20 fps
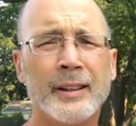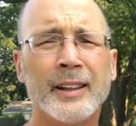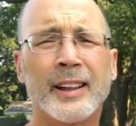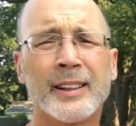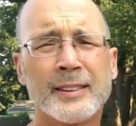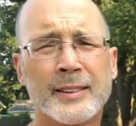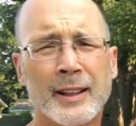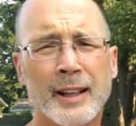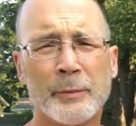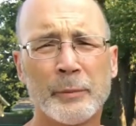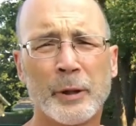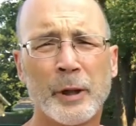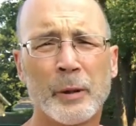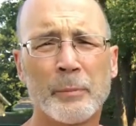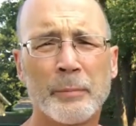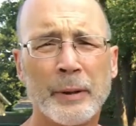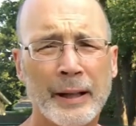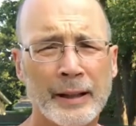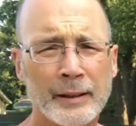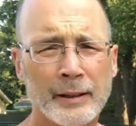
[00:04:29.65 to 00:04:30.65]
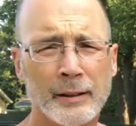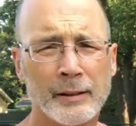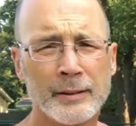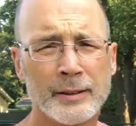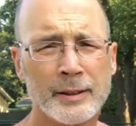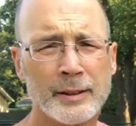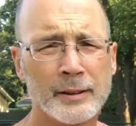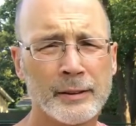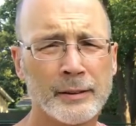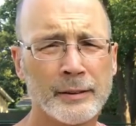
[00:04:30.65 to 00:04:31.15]
Next time in our backyard
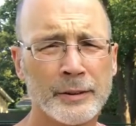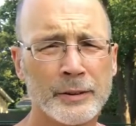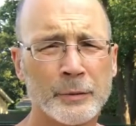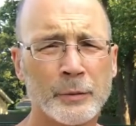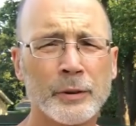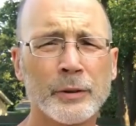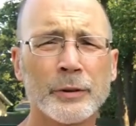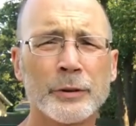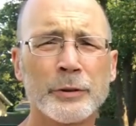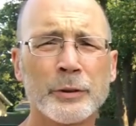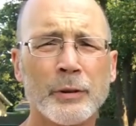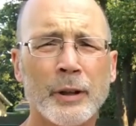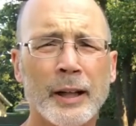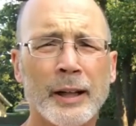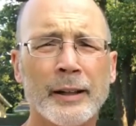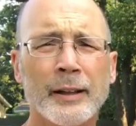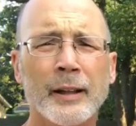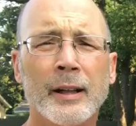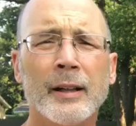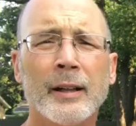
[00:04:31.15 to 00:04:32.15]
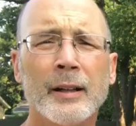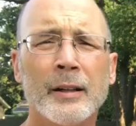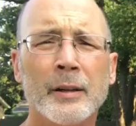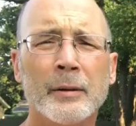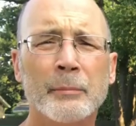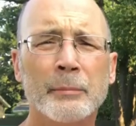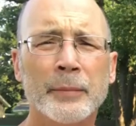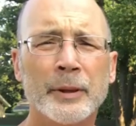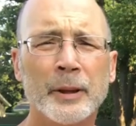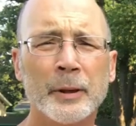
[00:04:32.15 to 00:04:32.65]
series, we're going to try
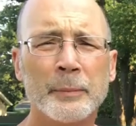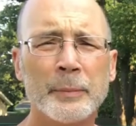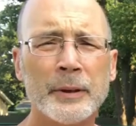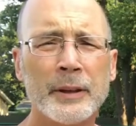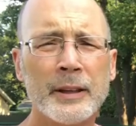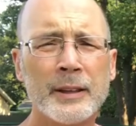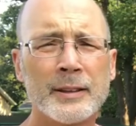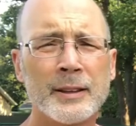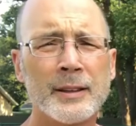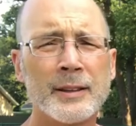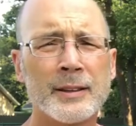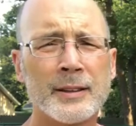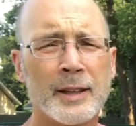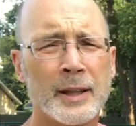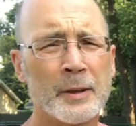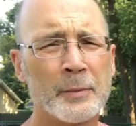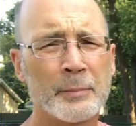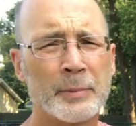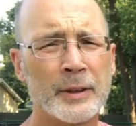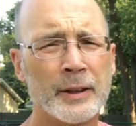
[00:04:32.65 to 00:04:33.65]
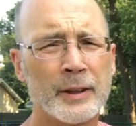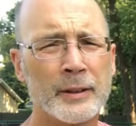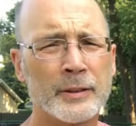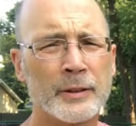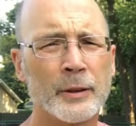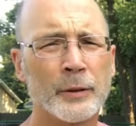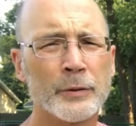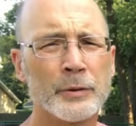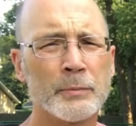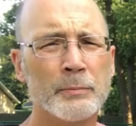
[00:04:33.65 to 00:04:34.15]
millipedes and centipedes,
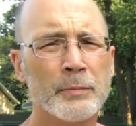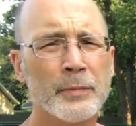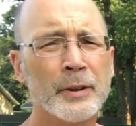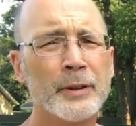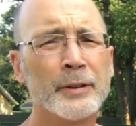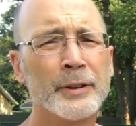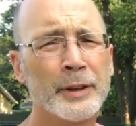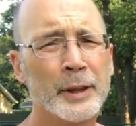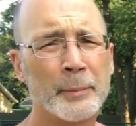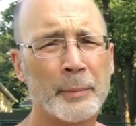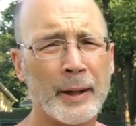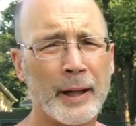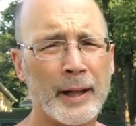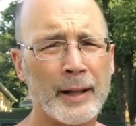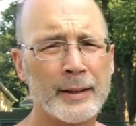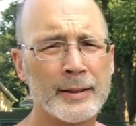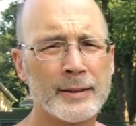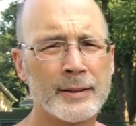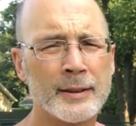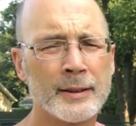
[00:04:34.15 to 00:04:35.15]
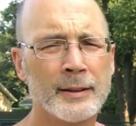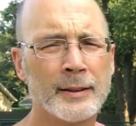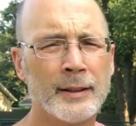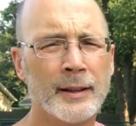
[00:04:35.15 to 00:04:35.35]
those myriapods.